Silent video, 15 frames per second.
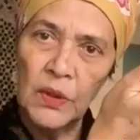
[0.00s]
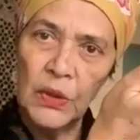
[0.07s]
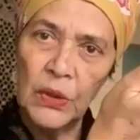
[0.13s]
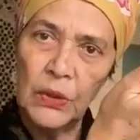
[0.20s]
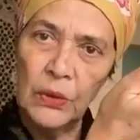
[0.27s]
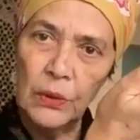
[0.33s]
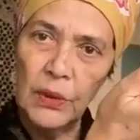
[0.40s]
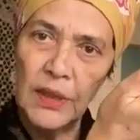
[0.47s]

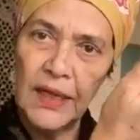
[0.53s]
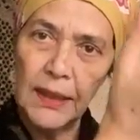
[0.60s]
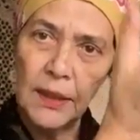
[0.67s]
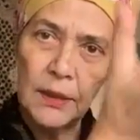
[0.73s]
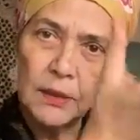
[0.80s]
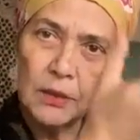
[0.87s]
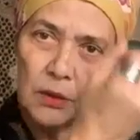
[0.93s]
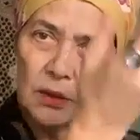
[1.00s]
Like
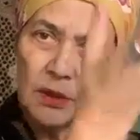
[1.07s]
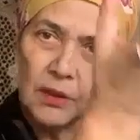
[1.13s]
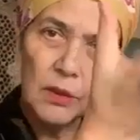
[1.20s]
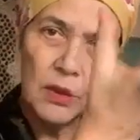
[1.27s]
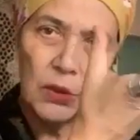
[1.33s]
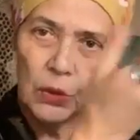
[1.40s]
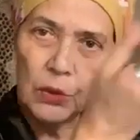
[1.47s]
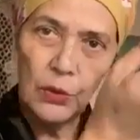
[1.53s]

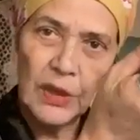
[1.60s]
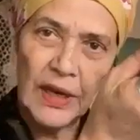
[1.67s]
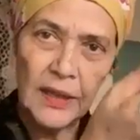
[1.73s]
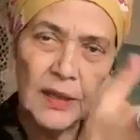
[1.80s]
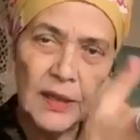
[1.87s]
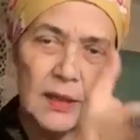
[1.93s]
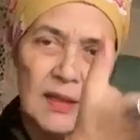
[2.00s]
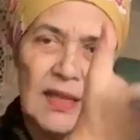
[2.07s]

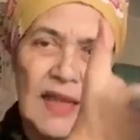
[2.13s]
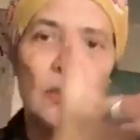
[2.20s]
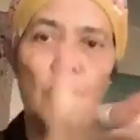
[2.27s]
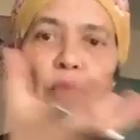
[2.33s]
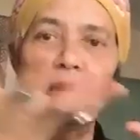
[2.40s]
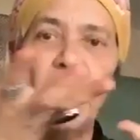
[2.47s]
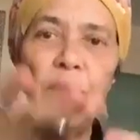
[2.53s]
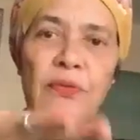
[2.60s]
that
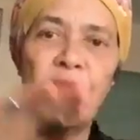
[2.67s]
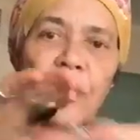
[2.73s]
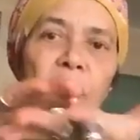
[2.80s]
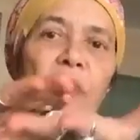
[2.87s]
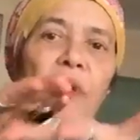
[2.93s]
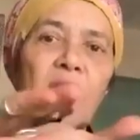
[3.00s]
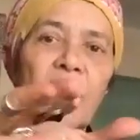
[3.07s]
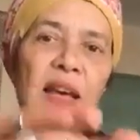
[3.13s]
weave,
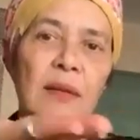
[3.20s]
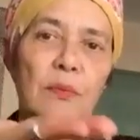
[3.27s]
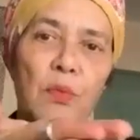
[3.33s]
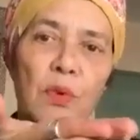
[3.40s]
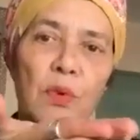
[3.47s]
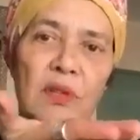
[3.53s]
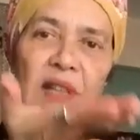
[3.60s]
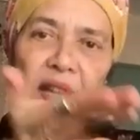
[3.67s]

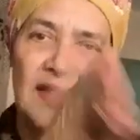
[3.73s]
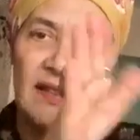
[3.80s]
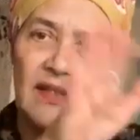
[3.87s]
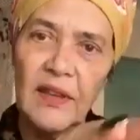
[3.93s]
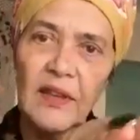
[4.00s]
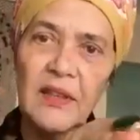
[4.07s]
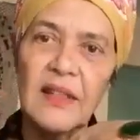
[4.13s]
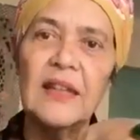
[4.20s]
that
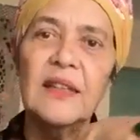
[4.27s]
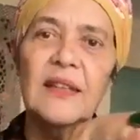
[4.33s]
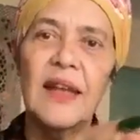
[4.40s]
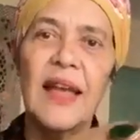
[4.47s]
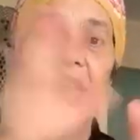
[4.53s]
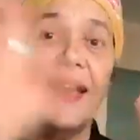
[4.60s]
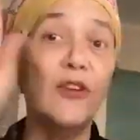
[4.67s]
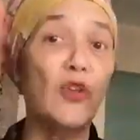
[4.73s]
thing that
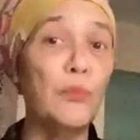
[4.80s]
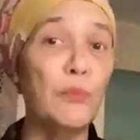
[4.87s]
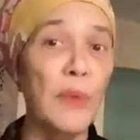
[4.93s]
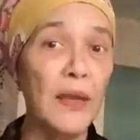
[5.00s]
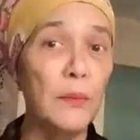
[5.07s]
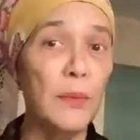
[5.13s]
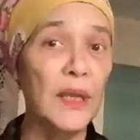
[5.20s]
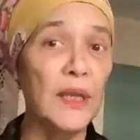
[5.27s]
ended up
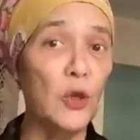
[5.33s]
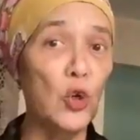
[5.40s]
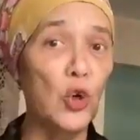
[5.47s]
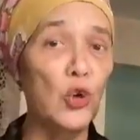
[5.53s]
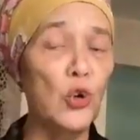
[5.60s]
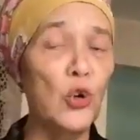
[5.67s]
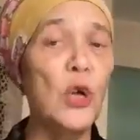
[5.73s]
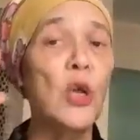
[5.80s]
by being
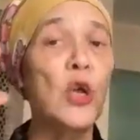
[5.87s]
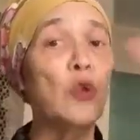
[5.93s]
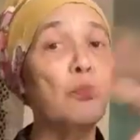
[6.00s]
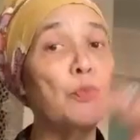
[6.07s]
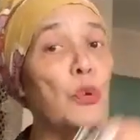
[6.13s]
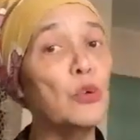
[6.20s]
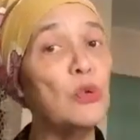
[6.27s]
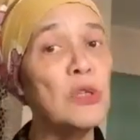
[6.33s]
called
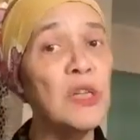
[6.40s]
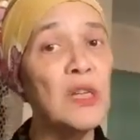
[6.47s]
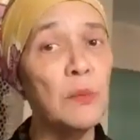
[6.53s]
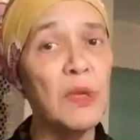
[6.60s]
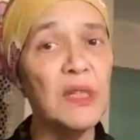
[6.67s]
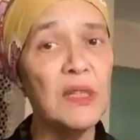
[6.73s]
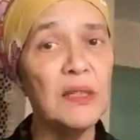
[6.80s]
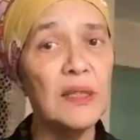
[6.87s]
polluted
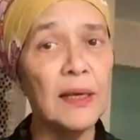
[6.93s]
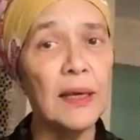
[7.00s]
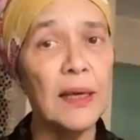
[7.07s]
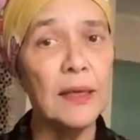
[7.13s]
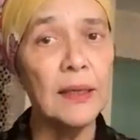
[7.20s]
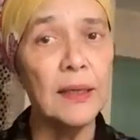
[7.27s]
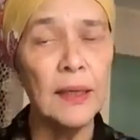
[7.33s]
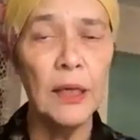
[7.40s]

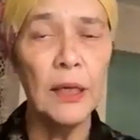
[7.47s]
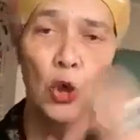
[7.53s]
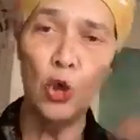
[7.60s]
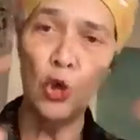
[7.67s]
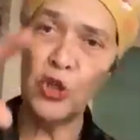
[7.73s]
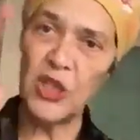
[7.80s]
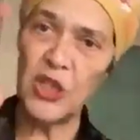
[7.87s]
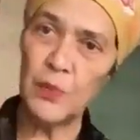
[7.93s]
Mediterranean
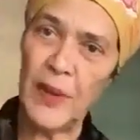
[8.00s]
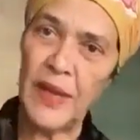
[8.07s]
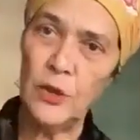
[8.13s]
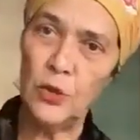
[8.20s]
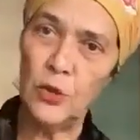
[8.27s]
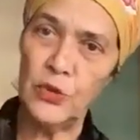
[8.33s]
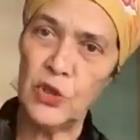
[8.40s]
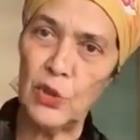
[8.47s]
or spend
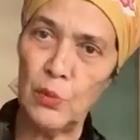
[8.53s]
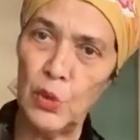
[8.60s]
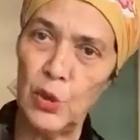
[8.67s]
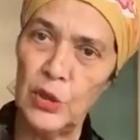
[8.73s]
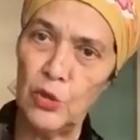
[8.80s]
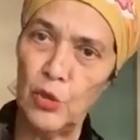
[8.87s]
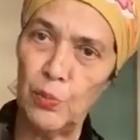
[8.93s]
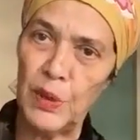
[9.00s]
your summer
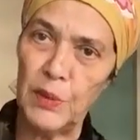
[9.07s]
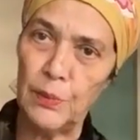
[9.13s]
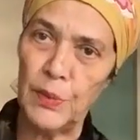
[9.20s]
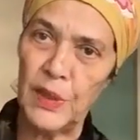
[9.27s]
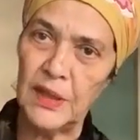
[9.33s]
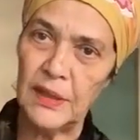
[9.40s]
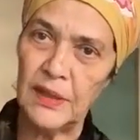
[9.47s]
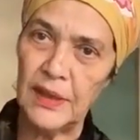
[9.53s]
in the
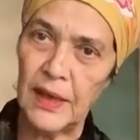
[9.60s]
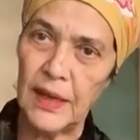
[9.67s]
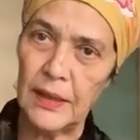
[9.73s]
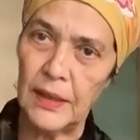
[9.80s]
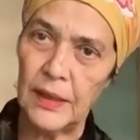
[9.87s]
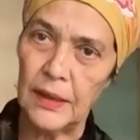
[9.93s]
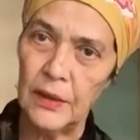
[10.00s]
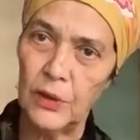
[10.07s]

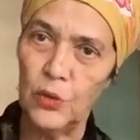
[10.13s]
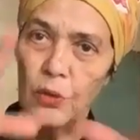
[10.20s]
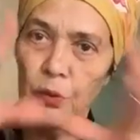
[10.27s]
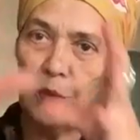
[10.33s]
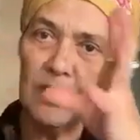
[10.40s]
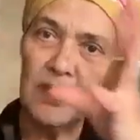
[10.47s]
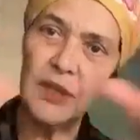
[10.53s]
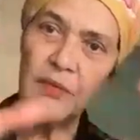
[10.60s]
Mediterranean,
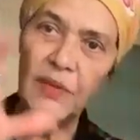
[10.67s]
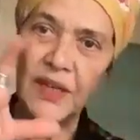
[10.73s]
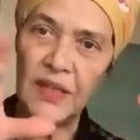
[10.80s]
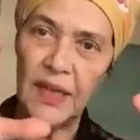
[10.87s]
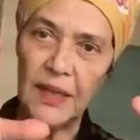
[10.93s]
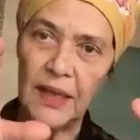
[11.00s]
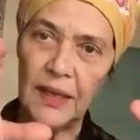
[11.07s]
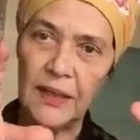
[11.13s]
if I'm
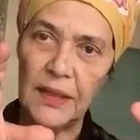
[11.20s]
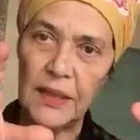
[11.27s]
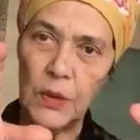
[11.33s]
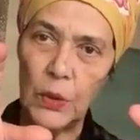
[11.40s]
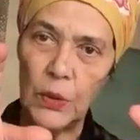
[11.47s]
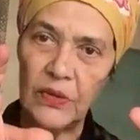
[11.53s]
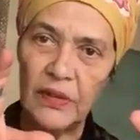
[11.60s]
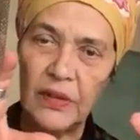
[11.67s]
taking these
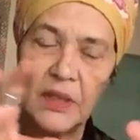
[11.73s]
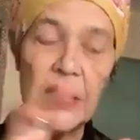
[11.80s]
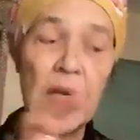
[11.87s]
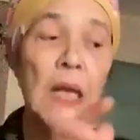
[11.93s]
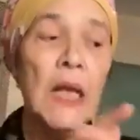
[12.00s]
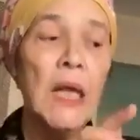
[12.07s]
two things.